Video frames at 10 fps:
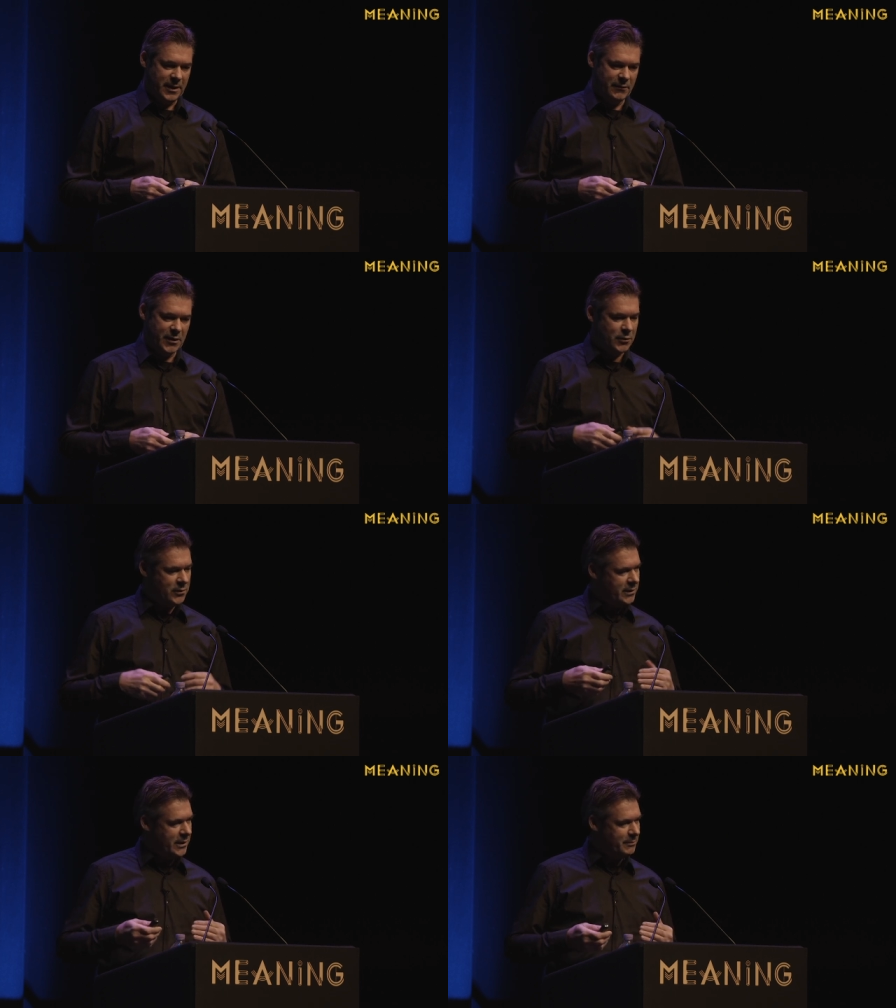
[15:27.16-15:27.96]
And when you
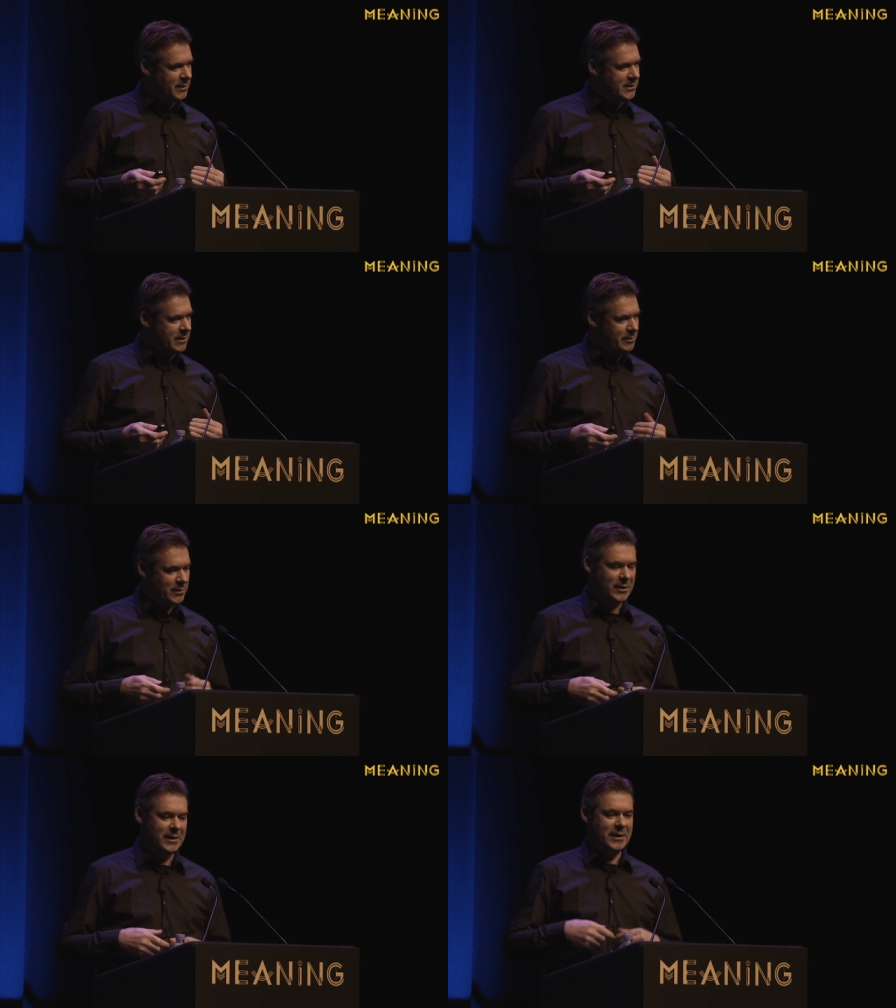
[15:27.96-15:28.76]
keep it
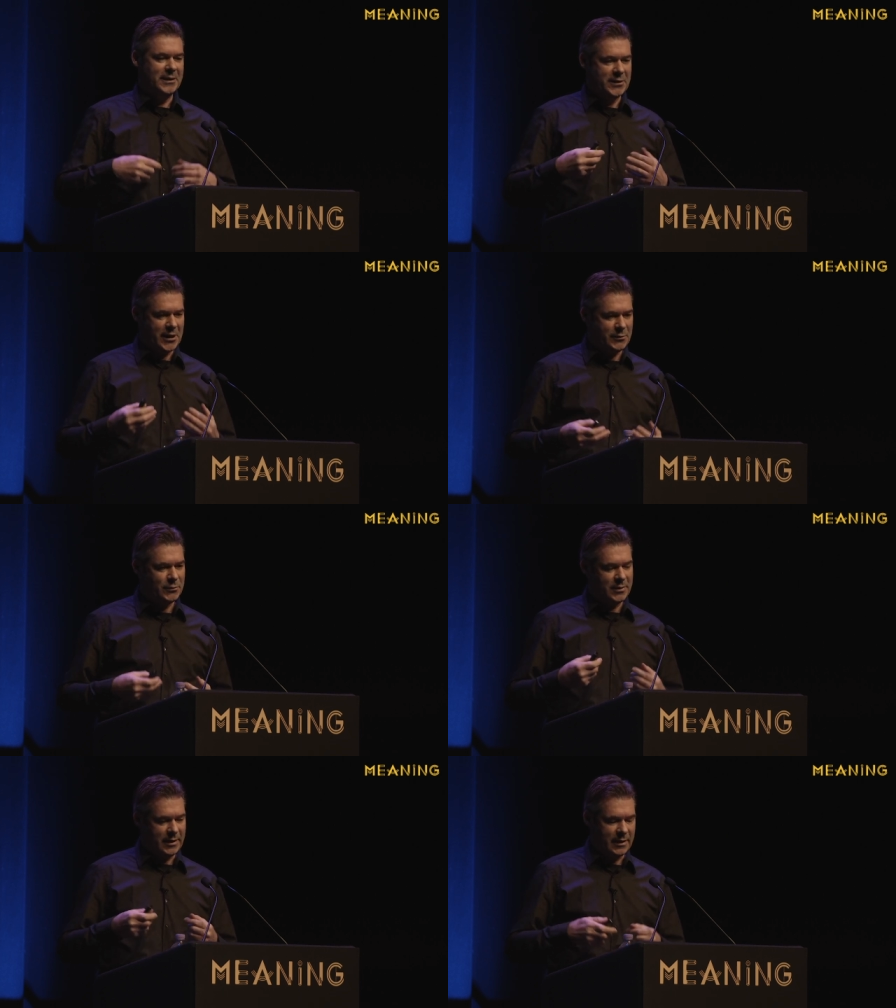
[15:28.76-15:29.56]
simple, then
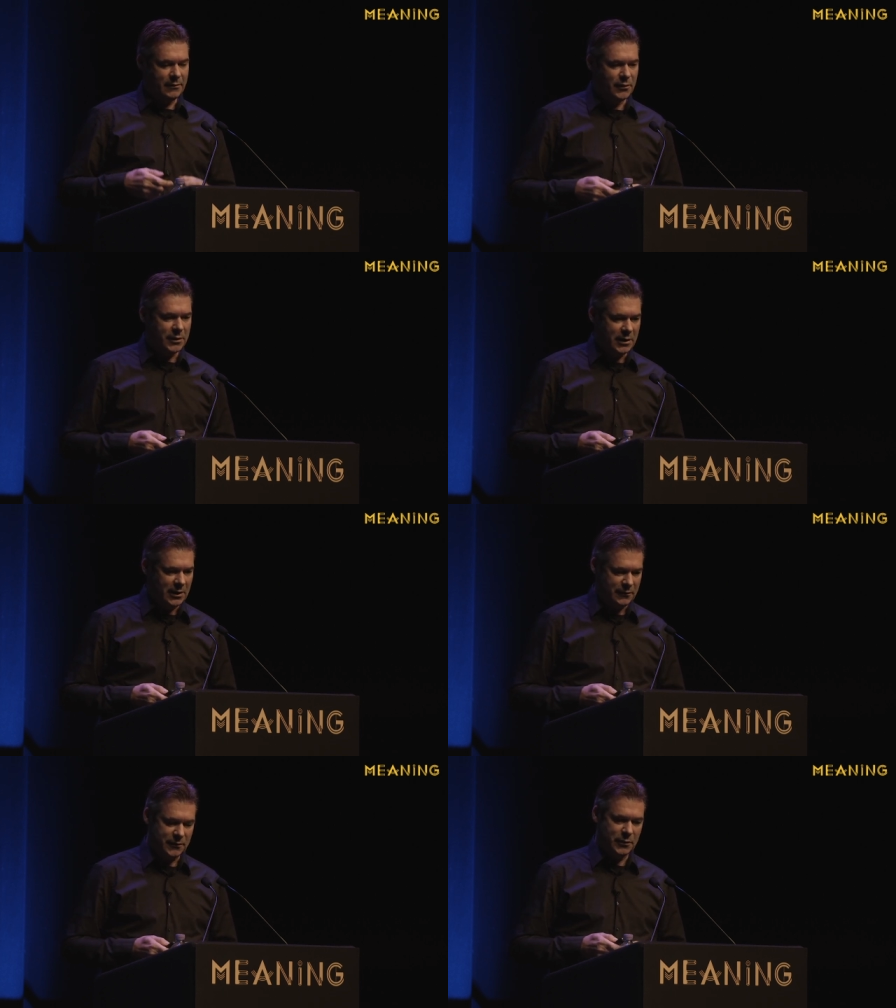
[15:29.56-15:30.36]
you can avoid a
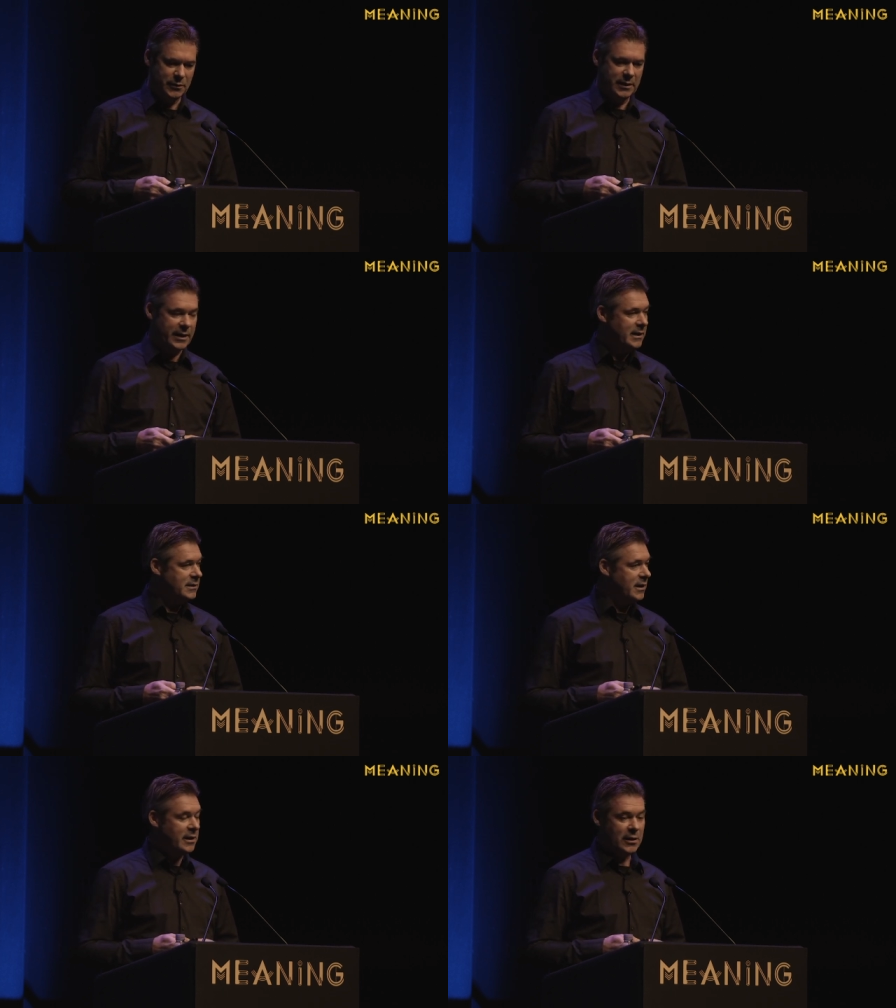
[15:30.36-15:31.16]
lot of
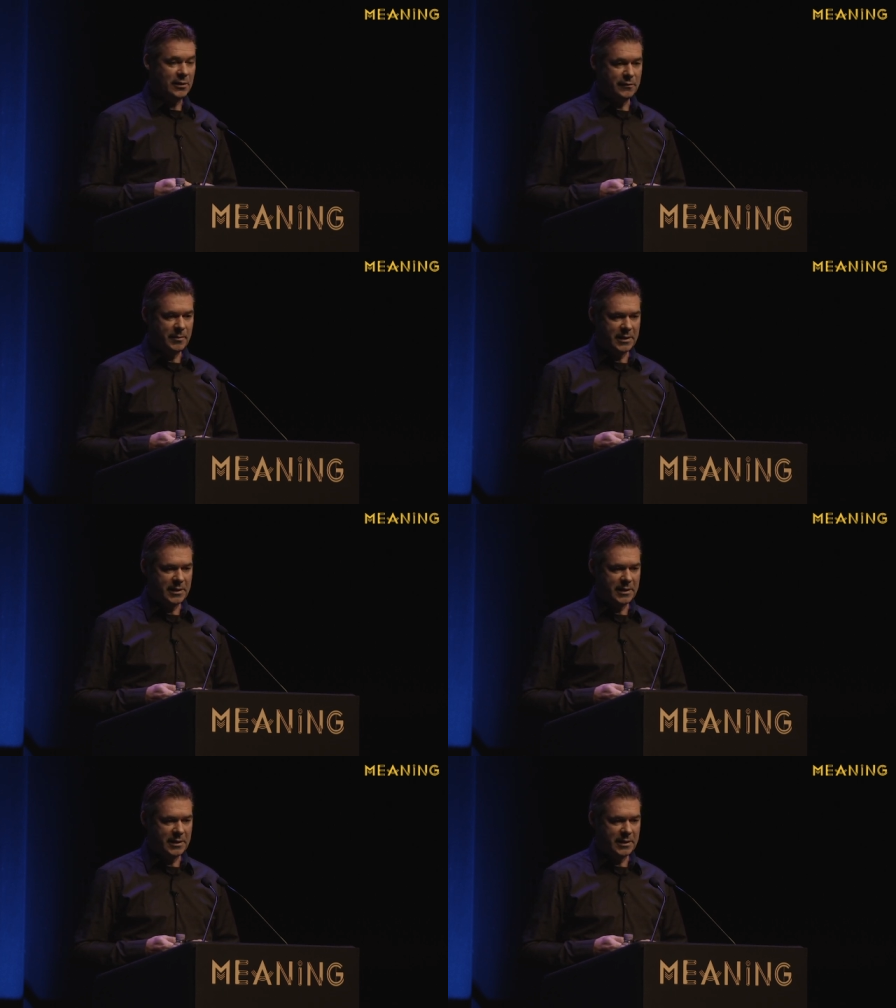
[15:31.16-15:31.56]
coordination and a lot of